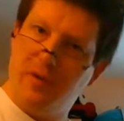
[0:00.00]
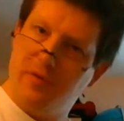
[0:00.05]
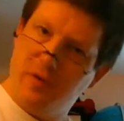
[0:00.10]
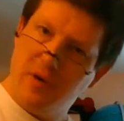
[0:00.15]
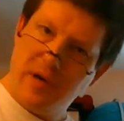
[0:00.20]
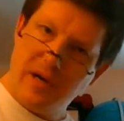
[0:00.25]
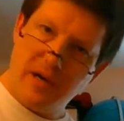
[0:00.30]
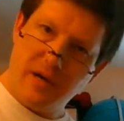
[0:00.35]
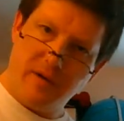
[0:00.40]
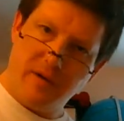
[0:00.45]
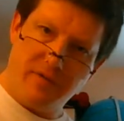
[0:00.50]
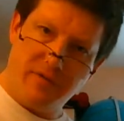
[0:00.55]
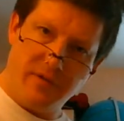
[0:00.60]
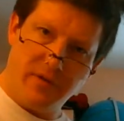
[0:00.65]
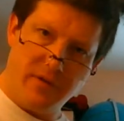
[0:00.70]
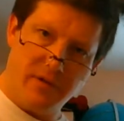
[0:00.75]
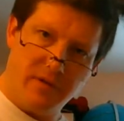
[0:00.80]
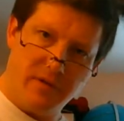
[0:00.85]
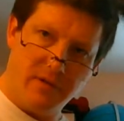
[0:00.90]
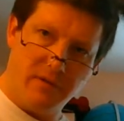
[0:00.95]
if you have
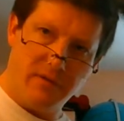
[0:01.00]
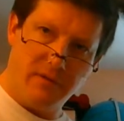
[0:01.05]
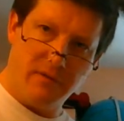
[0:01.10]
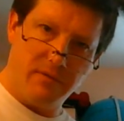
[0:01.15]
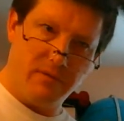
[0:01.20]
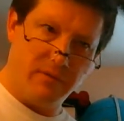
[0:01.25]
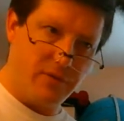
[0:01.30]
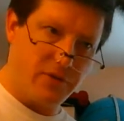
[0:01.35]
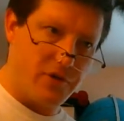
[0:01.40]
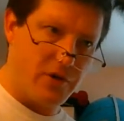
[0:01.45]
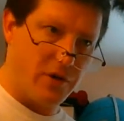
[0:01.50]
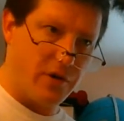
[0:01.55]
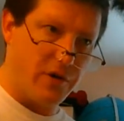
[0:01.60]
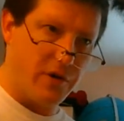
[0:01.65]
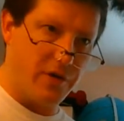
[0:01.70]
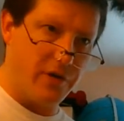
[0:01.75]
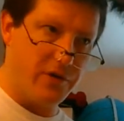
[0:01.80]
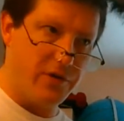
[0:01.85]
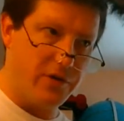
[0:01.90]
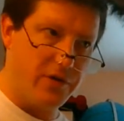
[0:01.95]
a
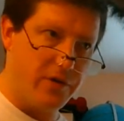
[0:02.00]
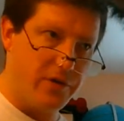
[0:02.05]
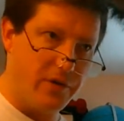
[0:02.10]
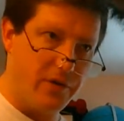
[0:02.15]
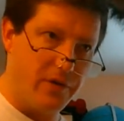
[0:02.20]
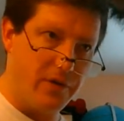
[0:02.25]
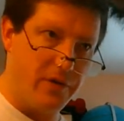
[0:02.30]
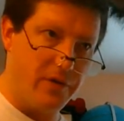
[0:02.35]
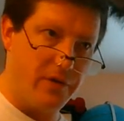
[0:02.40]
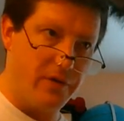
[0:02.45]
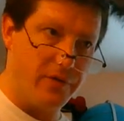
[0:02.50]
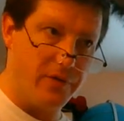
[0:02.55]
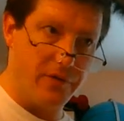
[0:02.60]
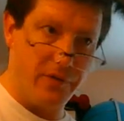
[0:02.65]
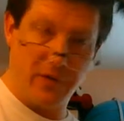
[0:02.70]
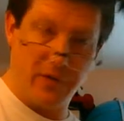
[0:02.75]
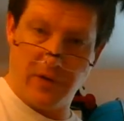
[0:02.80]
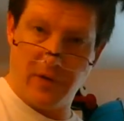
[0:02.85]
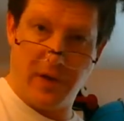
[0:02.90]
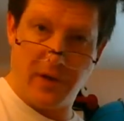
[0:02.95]
charge
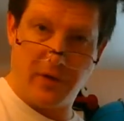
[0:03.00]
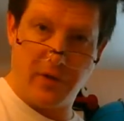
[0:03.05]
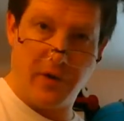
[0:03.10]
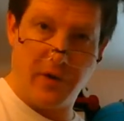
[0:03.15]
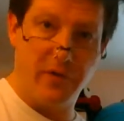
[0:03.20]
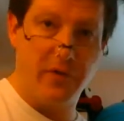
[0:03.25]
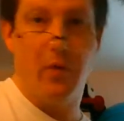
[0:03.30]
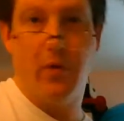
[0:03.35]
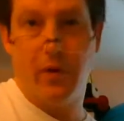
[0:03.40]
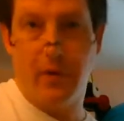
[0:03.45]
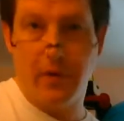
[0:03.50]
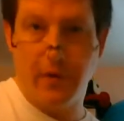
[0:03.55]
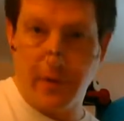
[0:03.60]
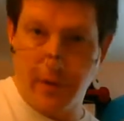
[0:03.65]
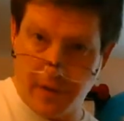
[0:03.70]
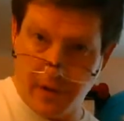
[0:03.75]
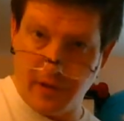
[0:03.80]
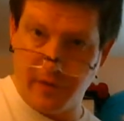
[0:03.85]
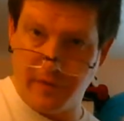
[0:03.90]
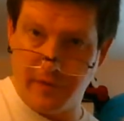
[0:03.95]
such as electrons, or you can
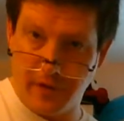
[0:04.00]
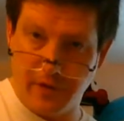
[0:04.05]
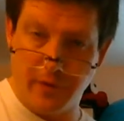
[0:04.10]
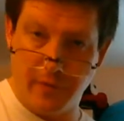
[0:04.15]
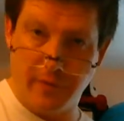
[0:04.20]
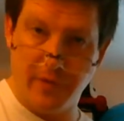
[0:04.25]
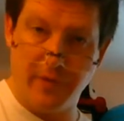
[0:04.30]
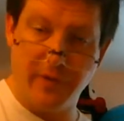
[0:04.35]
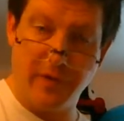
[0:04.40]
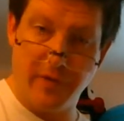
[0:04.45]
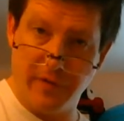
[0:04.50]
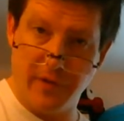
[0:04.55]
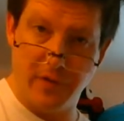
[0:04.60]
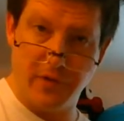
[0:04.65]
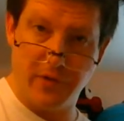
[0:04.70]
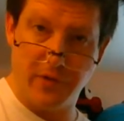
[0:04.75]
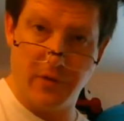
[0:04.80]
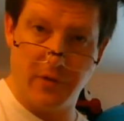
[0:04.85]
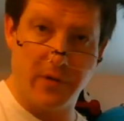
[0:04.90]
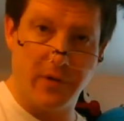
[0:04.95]
think of it in terms of
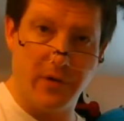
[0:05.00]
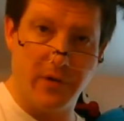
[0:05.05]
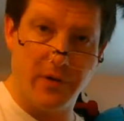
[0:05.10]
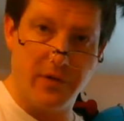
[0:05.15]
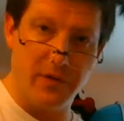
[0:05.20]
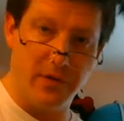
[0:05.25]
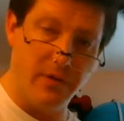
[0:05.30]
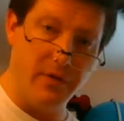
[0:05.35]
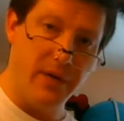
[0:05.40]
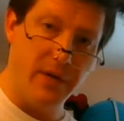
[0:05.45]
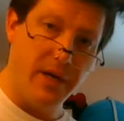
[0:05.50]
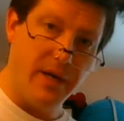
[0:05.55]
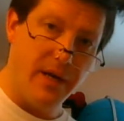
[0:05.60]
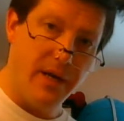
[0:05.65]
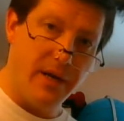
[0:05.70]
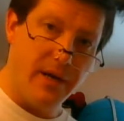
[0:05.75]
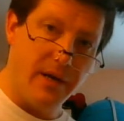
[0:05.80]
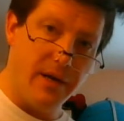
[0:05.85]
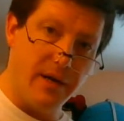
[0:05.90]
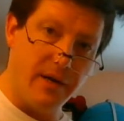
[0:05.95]
conventional current too,
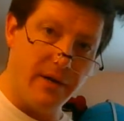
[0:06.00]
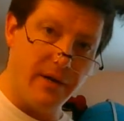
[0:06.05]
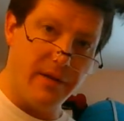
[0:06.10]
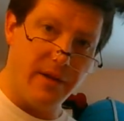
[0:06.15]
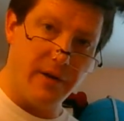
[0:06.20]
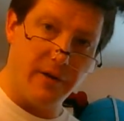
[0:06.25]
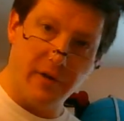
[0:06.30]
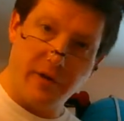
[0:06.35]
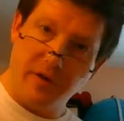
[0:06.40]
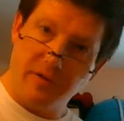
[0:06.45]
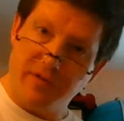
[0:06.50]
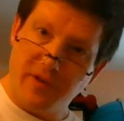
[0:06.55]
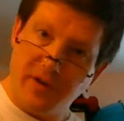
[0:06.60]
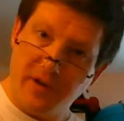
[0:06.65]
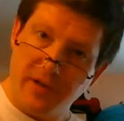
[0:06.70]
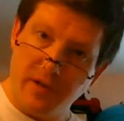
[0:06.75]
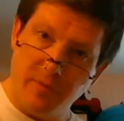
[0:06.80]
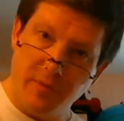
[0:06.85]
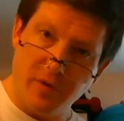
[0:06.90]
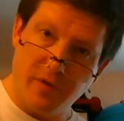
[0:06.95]
that are
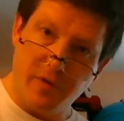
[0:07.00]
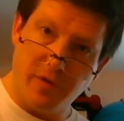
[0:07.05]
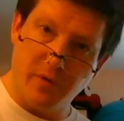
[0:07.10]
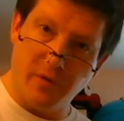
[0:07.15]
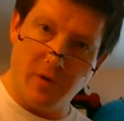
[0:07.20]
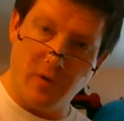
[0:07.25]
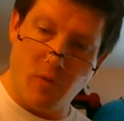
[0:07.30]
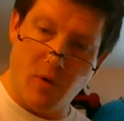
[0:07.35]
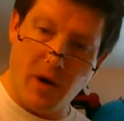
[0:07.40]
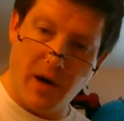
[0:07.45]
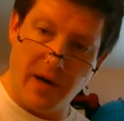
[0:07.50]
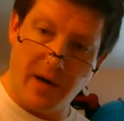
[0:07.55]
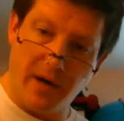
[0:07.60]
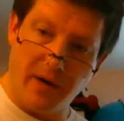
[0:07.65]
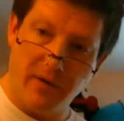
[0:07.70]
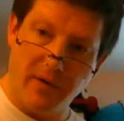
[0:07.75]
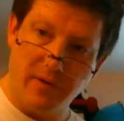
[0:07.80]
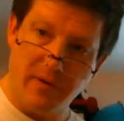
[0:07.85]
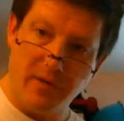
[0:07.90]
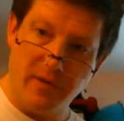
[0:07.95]
confined to move through a wire
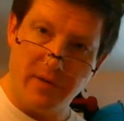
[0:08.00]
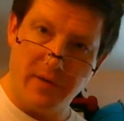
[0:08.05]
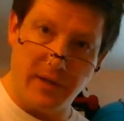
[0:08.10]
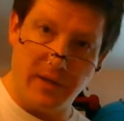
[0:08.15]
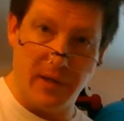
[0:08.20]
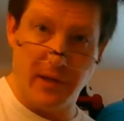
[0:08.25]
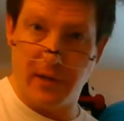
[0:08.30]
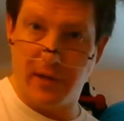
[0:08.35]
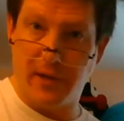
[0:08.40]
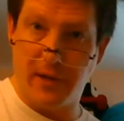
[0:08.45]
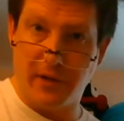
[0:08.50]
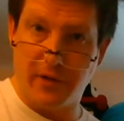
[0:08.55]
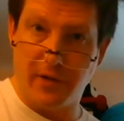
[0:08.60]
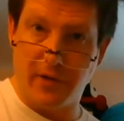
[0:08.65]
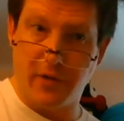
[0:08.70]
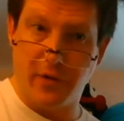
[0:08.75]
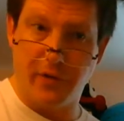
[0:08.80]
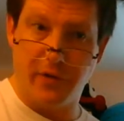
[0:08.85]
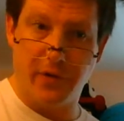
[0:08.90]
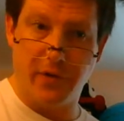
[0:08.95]
in an
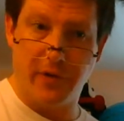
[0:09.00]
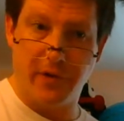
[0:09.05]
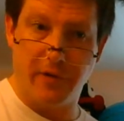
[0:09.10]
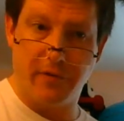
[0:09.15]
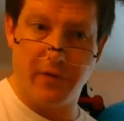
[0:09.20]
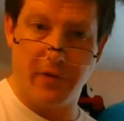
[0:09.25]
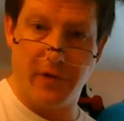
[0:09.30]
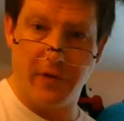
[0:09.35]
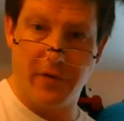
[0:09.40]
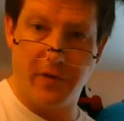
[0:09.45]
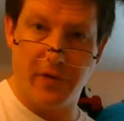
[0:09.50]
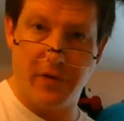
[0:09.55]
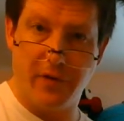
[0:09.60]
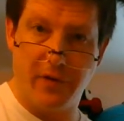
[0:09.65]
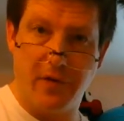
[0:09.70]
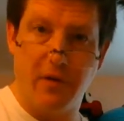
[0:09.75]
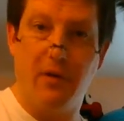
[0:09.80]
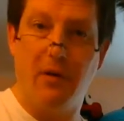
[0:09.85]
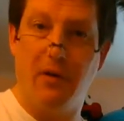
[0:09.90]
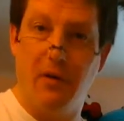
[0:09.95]
electrical circuit, for
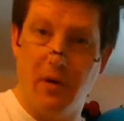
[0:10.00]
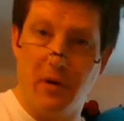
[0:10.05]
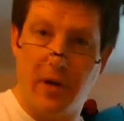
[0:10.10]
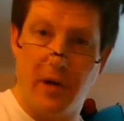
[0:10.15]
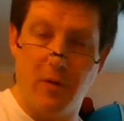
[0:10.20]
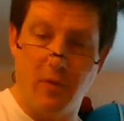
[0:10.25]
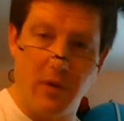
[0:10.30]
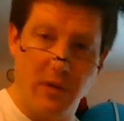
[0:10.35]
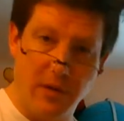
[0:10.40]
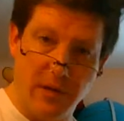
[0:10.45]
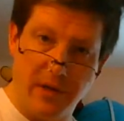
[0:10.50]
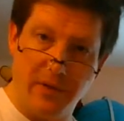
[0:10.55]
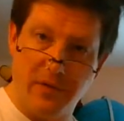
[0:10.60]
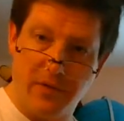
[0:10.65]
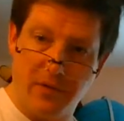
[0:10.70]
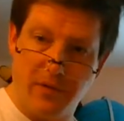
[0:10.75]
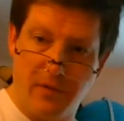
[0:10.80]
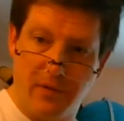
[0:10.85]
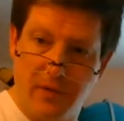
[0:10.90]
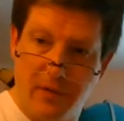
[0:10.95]
instance? Okay, well
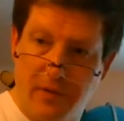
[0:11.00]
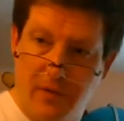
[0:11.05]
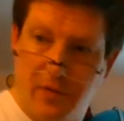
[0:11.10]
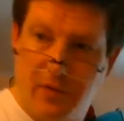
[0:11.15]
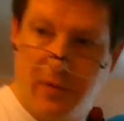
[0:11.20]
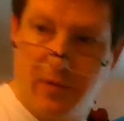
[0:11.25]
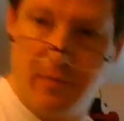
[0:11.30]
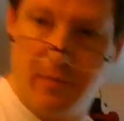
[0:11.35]
let's